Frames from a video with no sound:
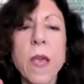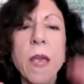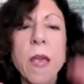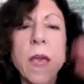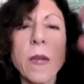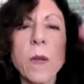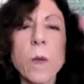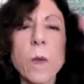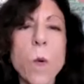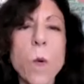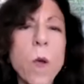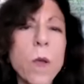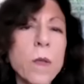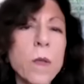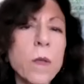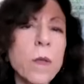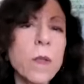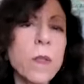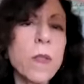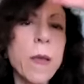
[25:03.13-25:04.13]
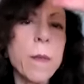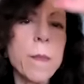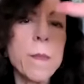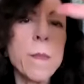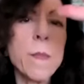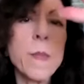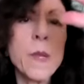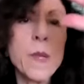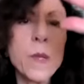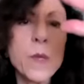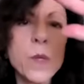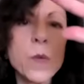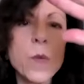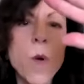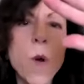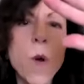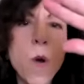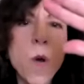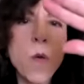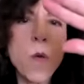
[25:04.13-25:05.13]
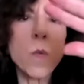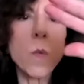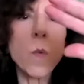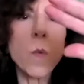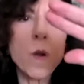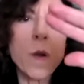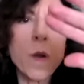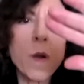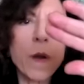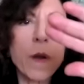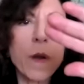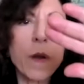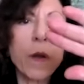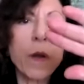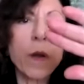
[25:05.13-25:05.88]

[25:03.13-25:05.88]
And I want you to let me do all the work.